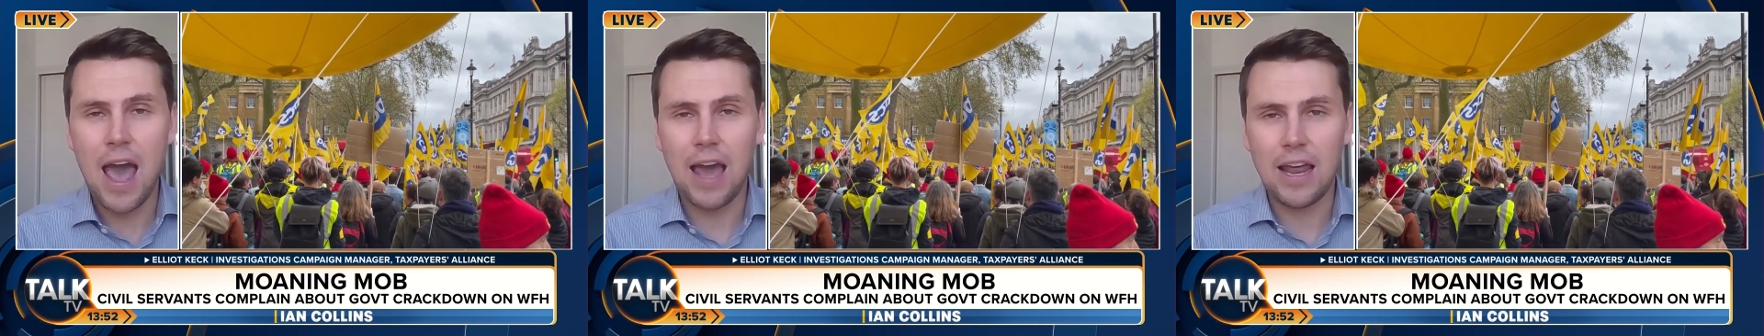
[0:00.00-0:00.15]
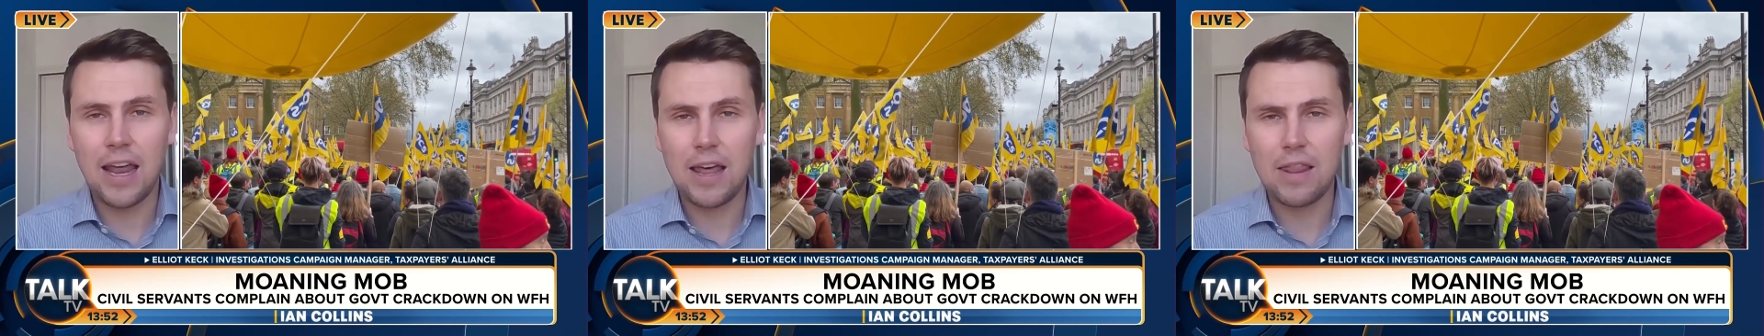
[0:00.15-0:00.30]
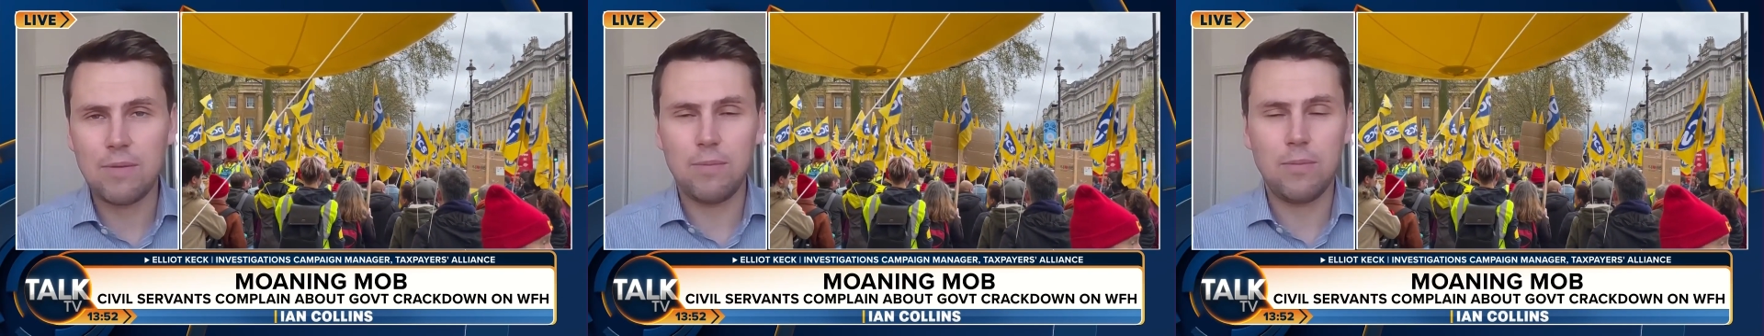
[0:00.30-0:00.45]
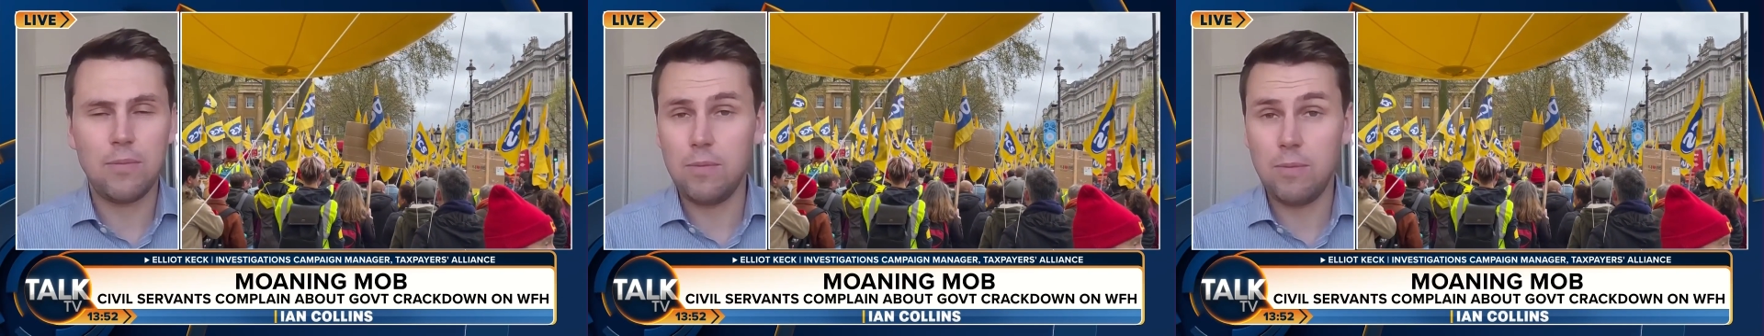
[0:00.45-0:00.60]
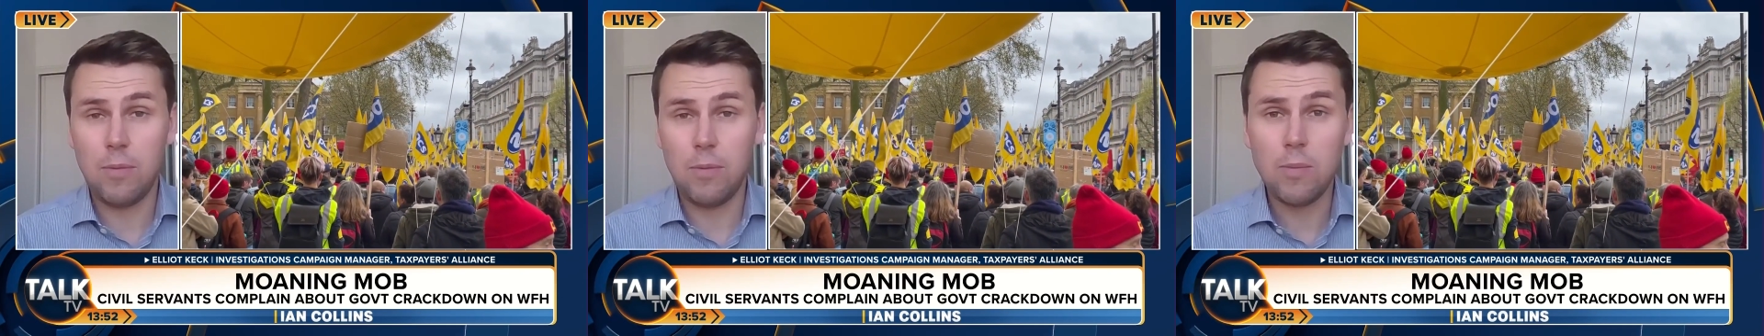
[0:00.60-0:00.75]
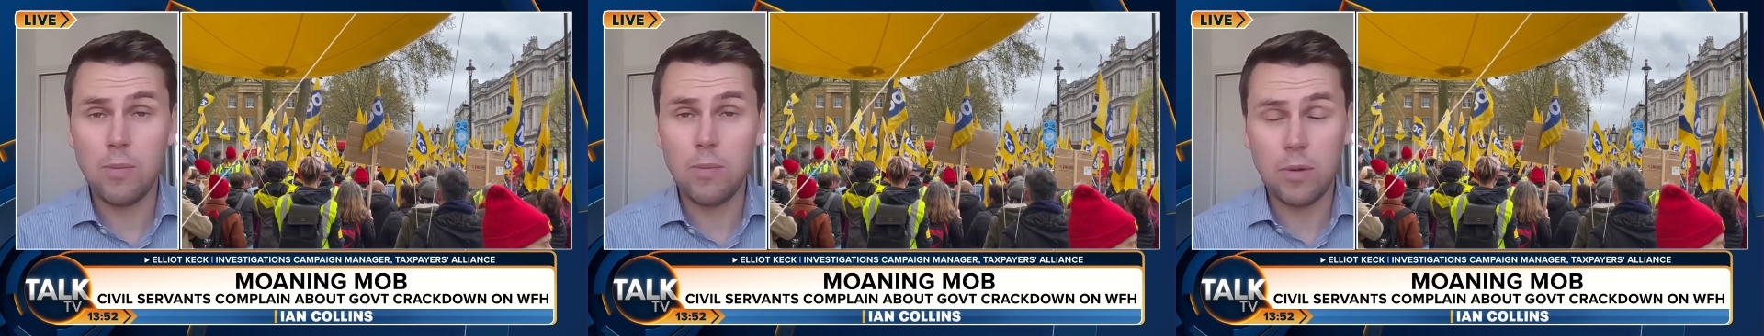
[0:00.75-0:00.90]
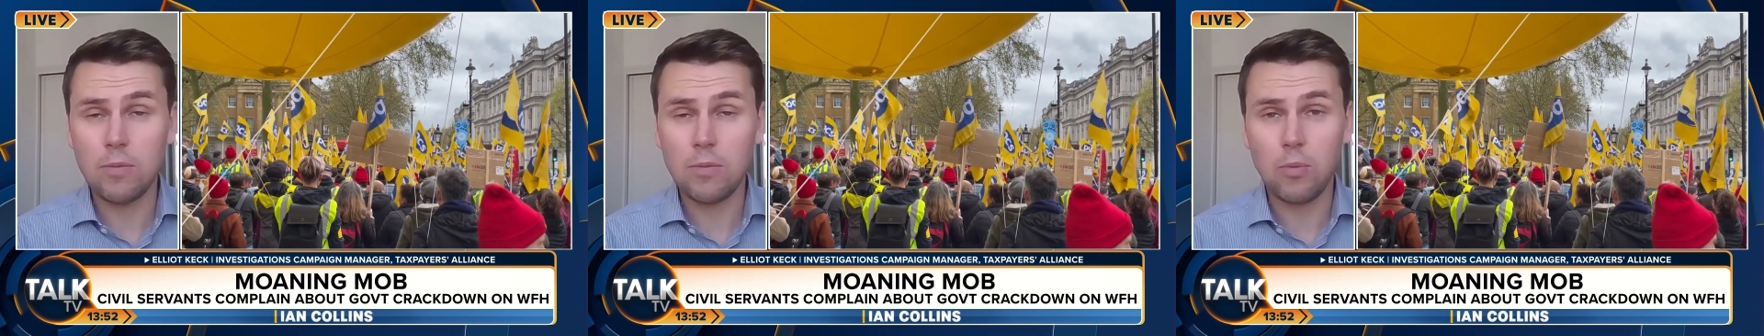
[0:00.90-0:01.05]
And at the
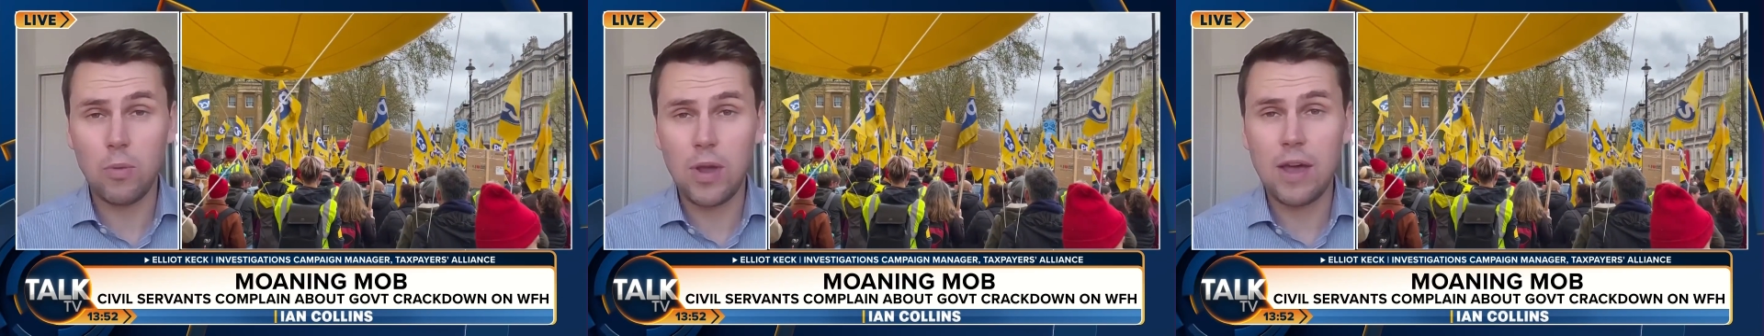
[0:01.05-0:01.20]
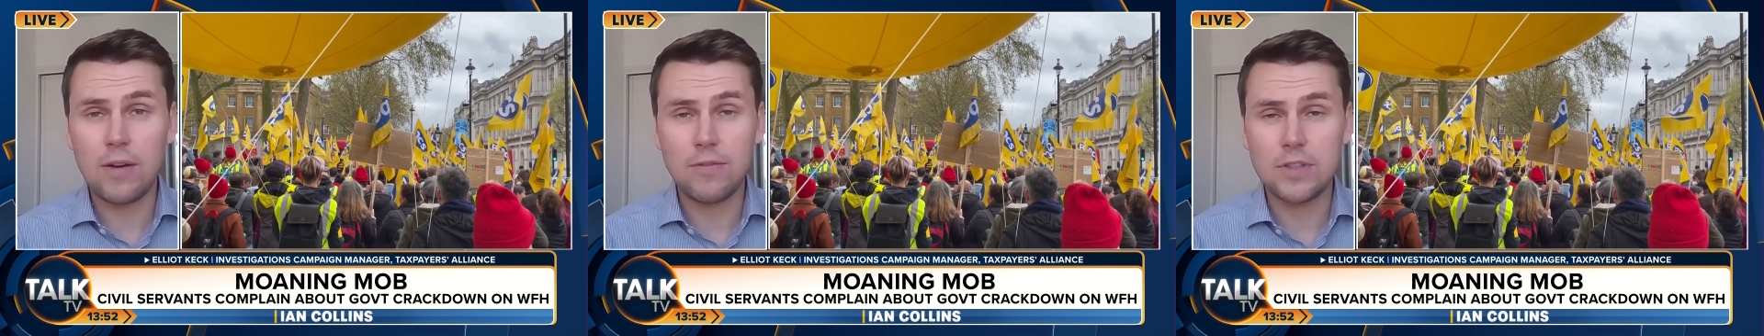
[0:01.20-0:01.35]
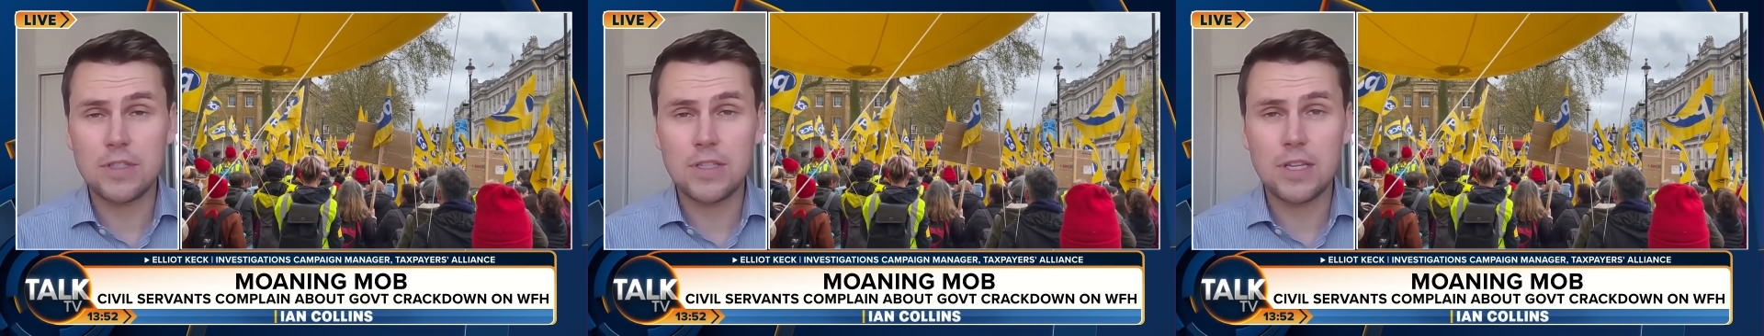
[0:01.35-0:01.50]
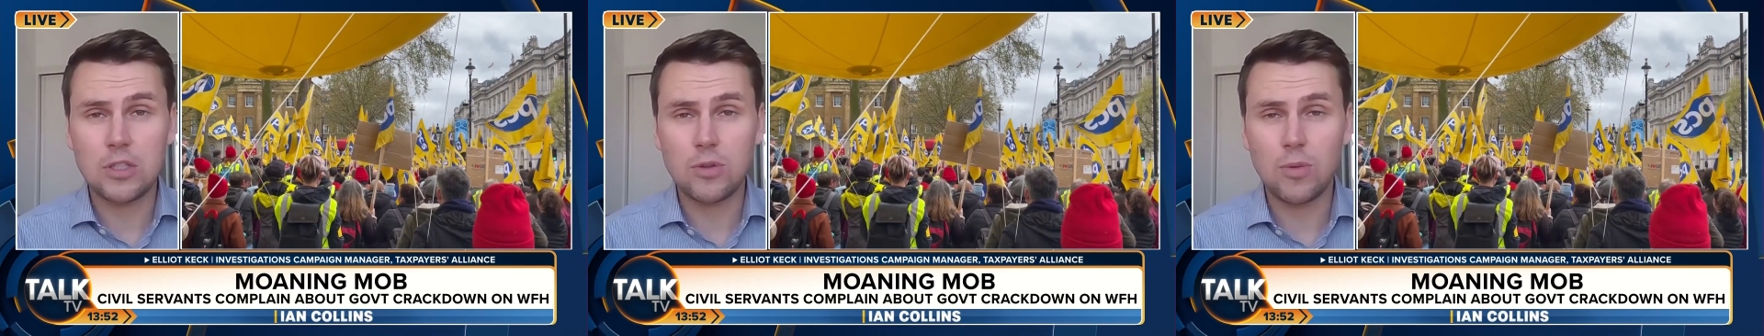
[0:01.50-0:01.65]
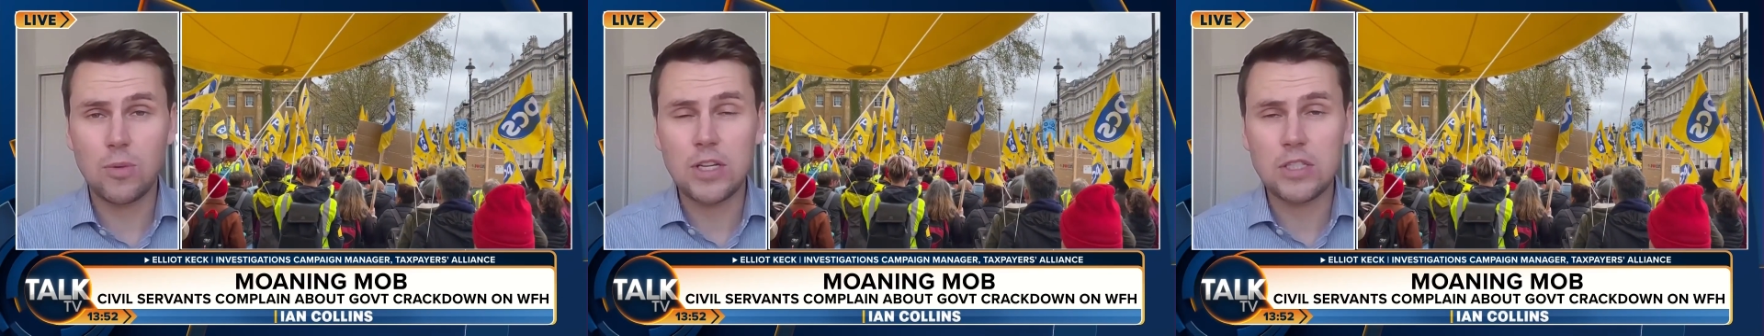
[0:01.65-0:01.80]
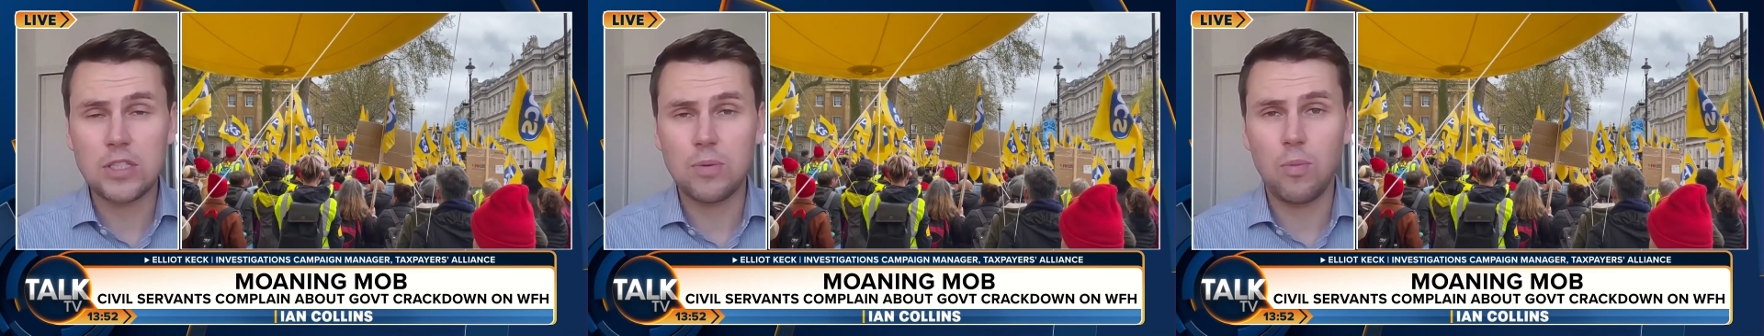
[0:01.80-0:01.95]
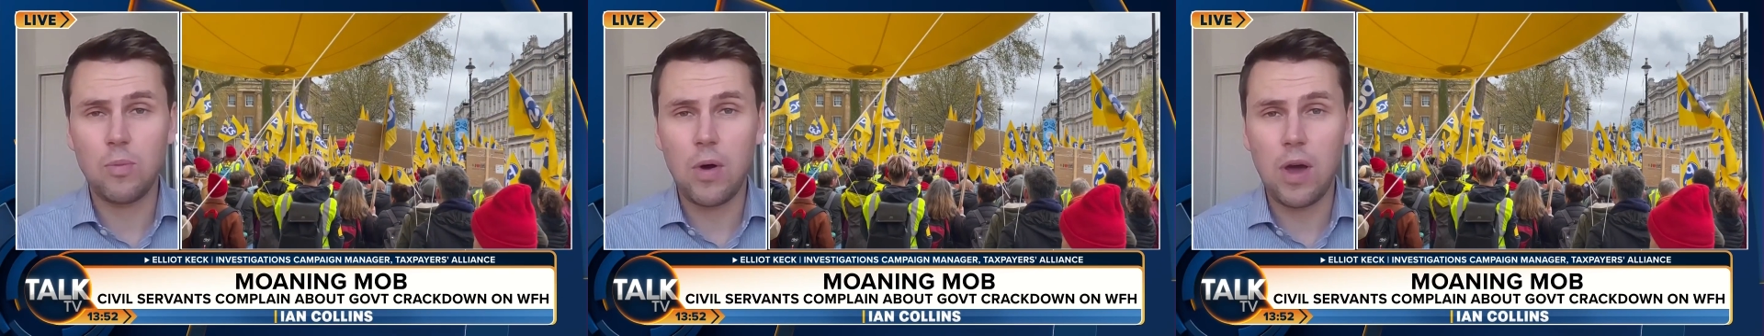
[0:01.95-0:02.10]
moment, we have a
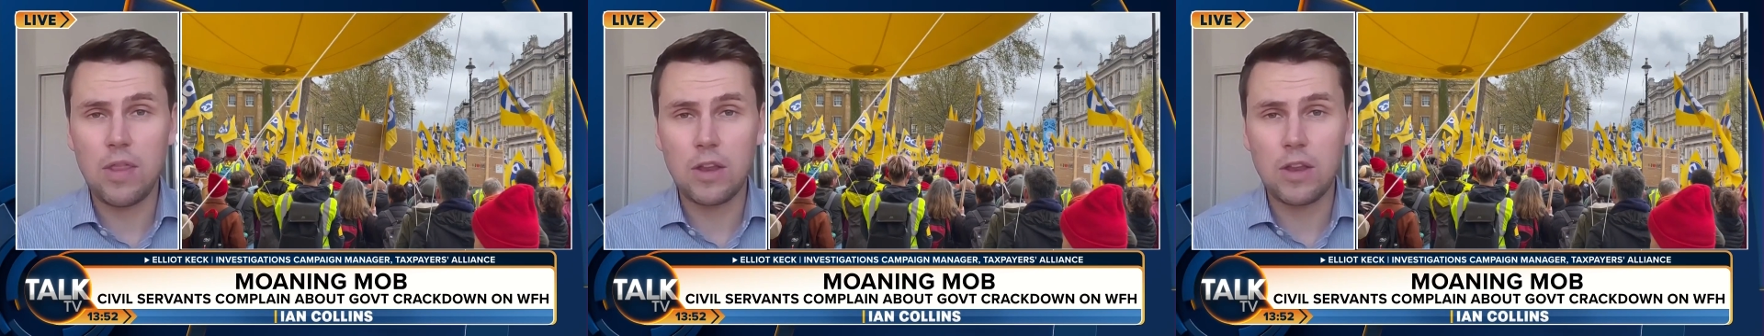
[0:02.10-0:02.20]
situation